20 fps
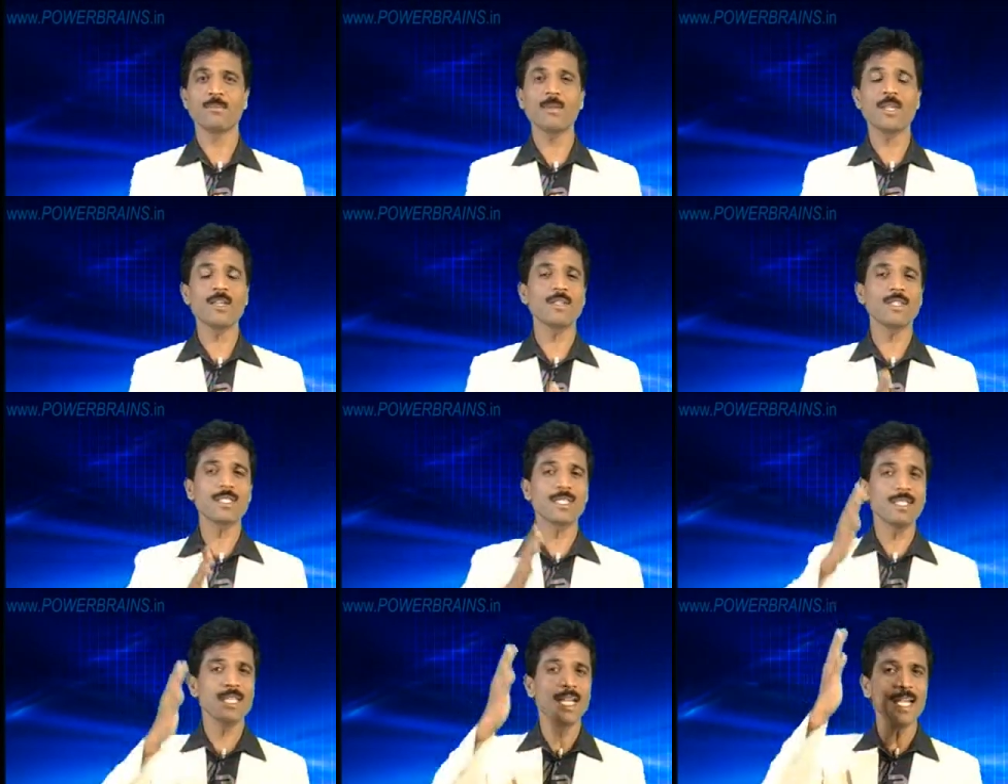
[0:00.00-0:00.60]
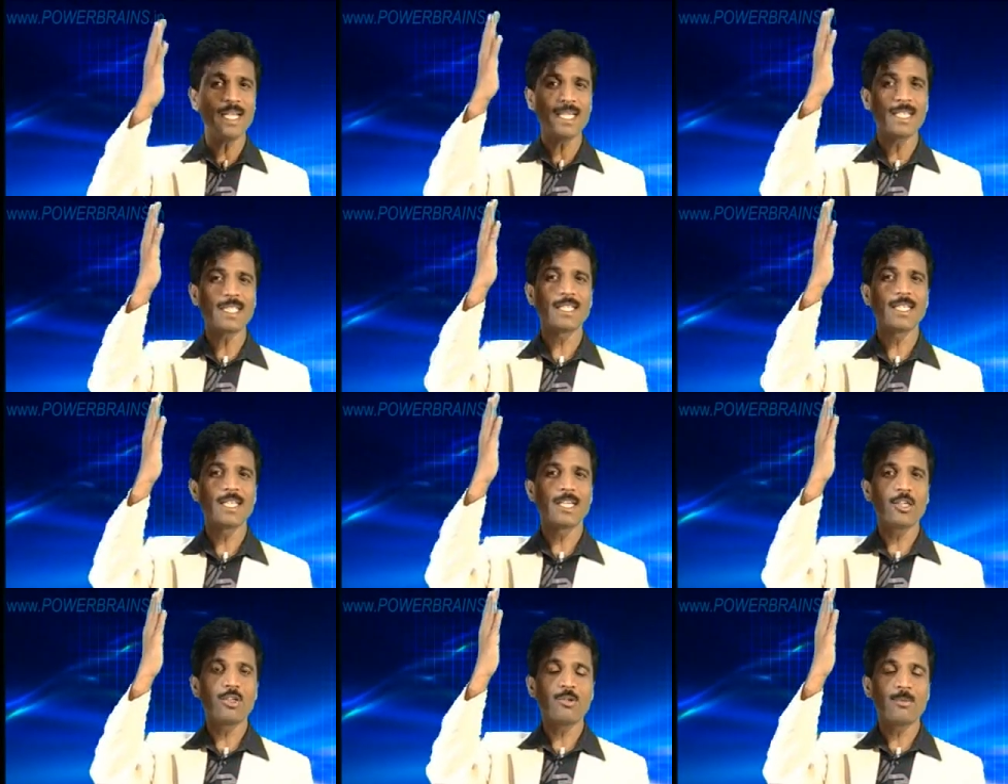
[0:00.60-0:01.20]
because night
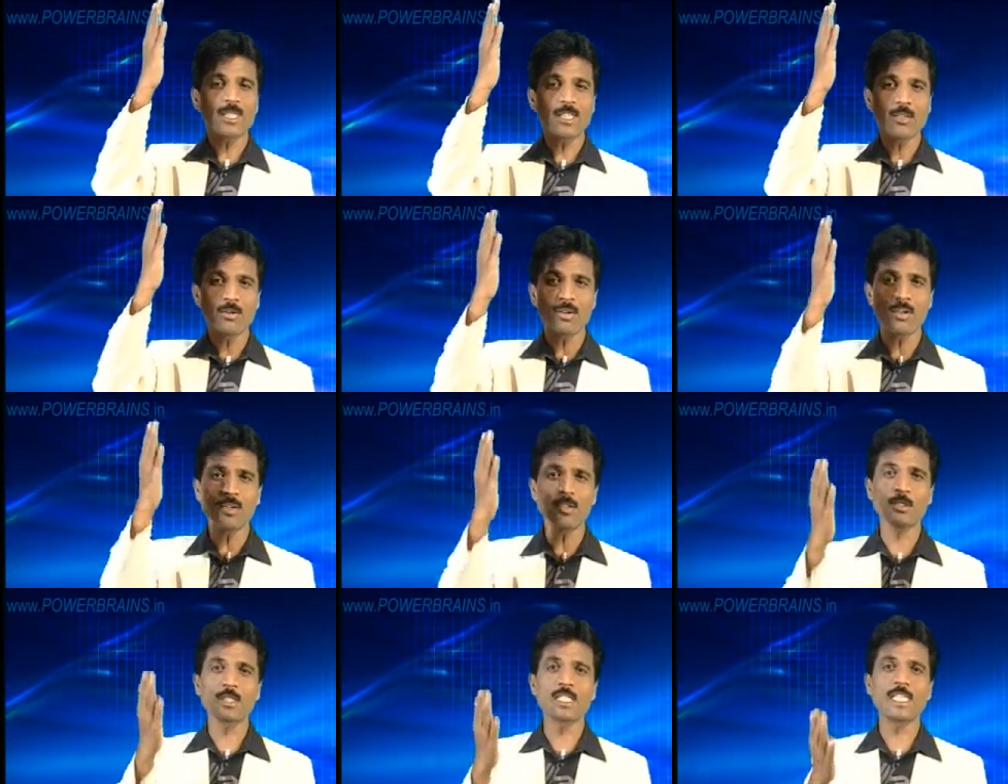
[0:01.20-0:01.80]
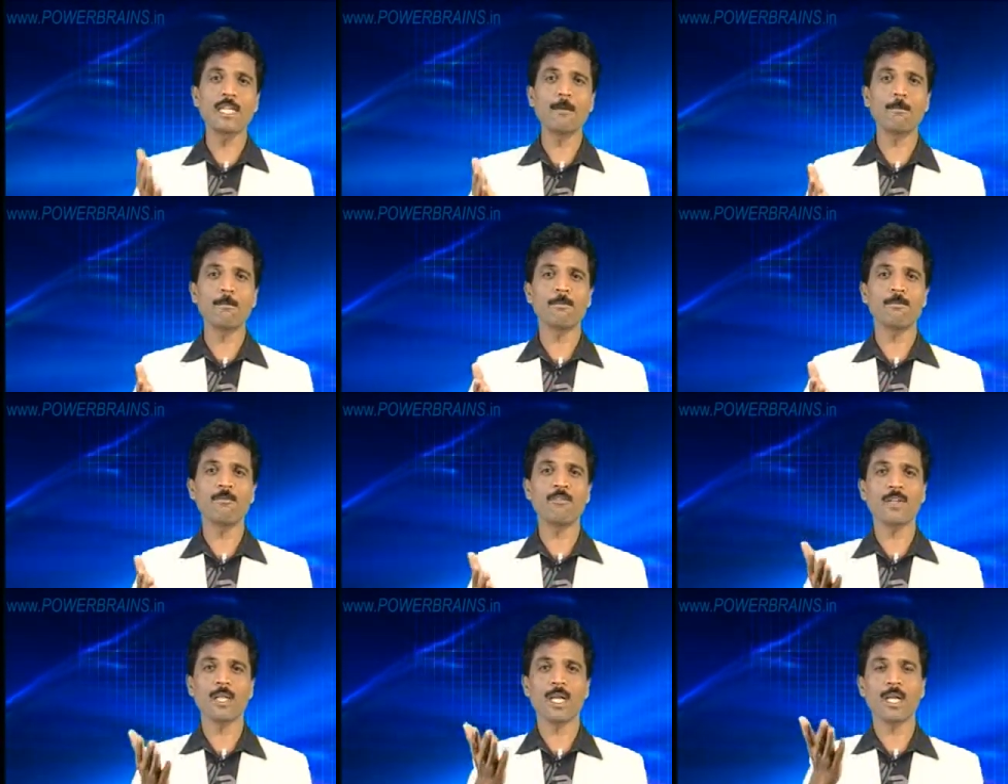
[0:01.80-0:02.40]
you might have gone to sleep
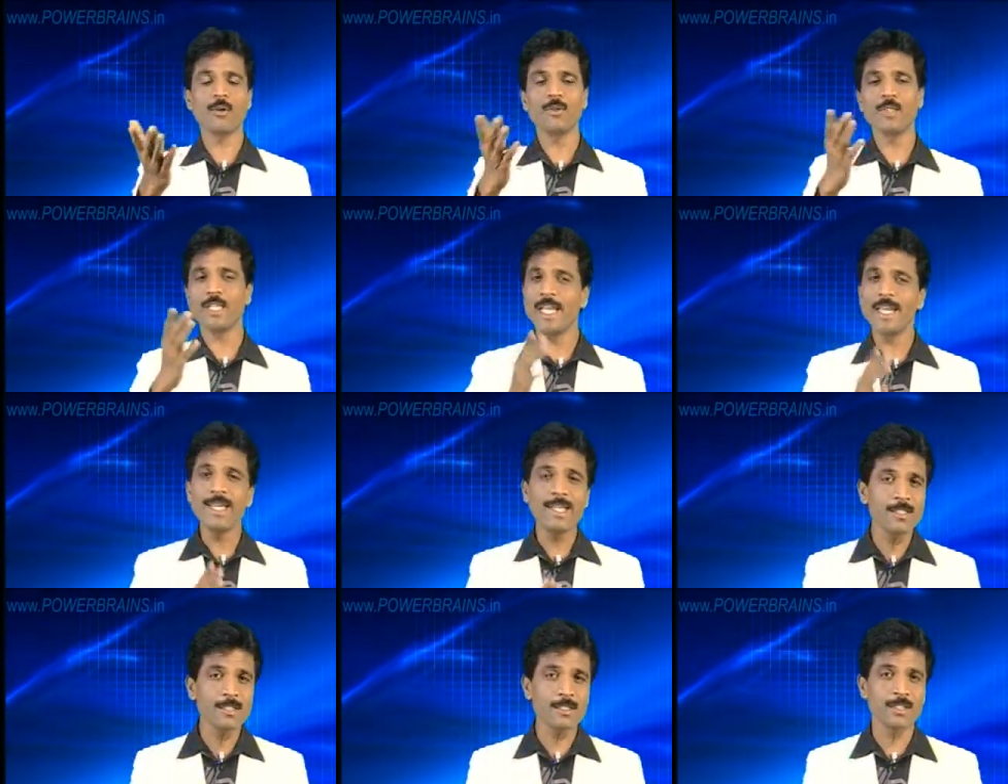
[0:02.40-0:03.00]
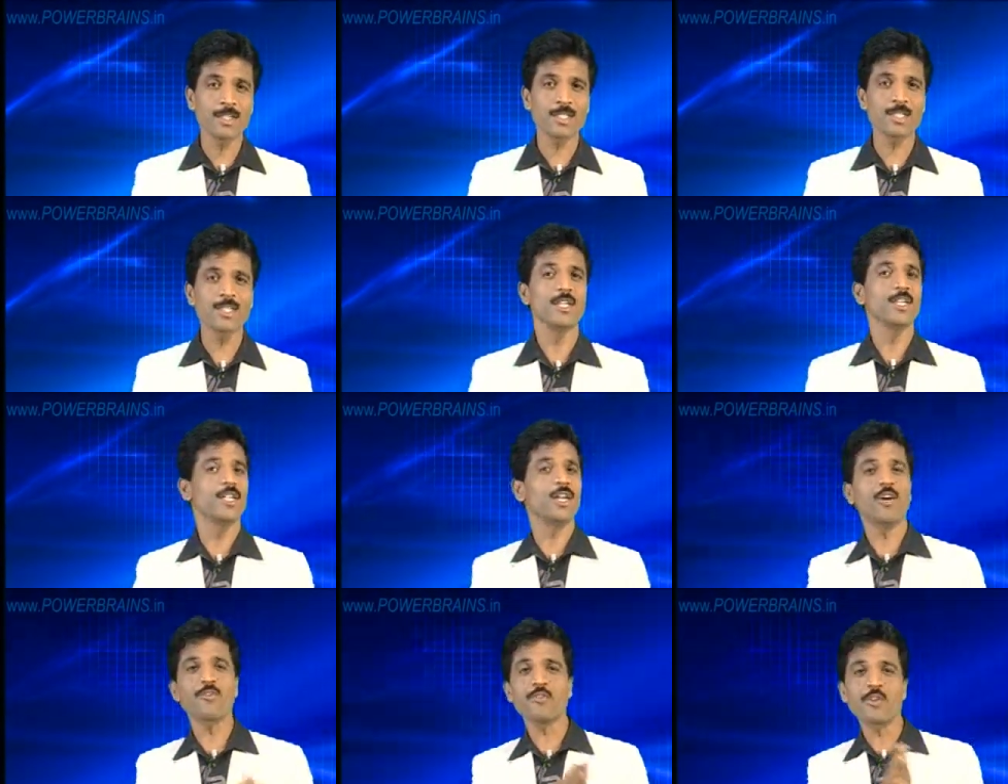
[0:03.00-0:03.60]
for around 8 hours.
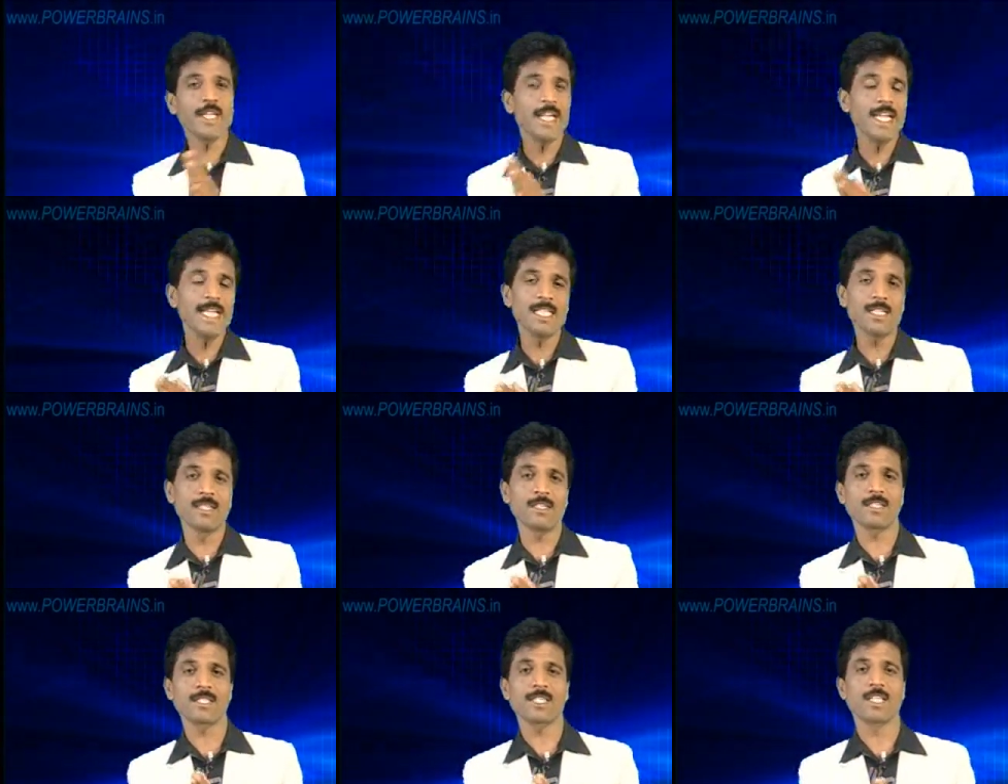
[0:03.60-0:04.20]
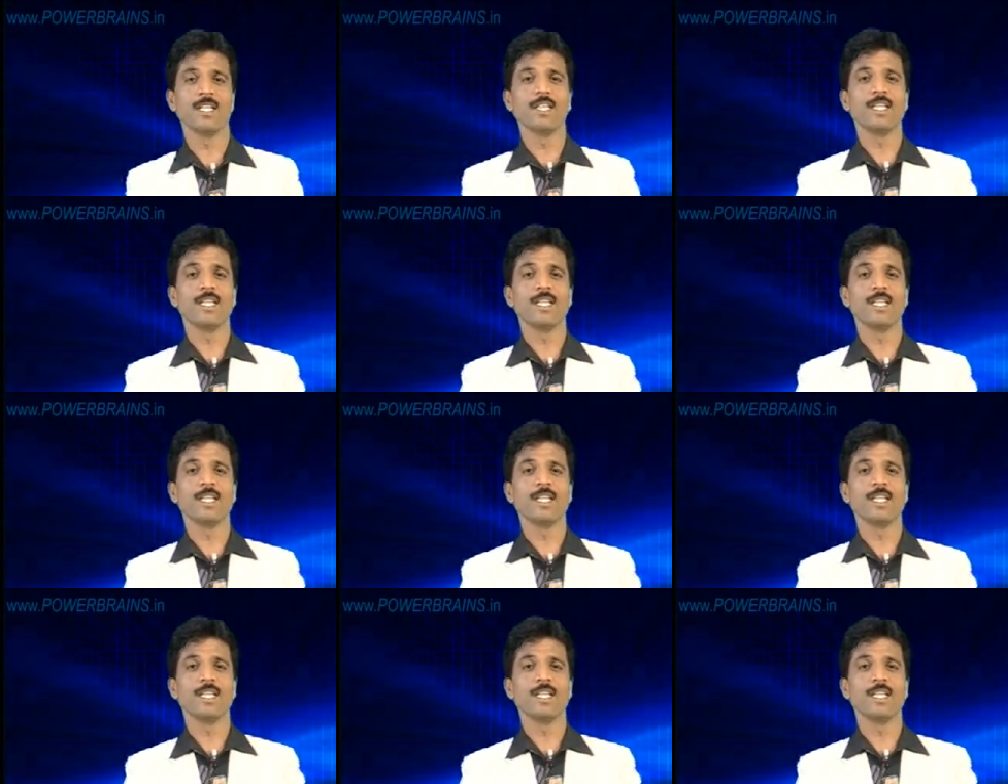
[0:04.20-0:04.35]
After 8 hours